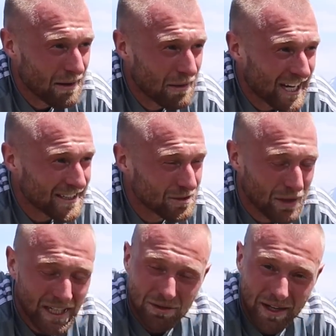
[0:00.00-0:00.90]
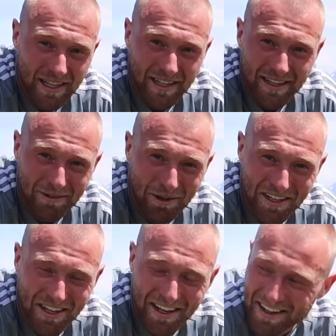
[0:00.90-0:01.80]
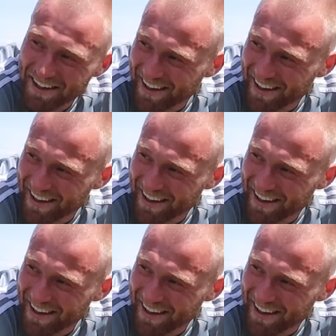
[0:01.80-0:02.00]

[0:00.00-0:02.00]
Man, 2020, what a year.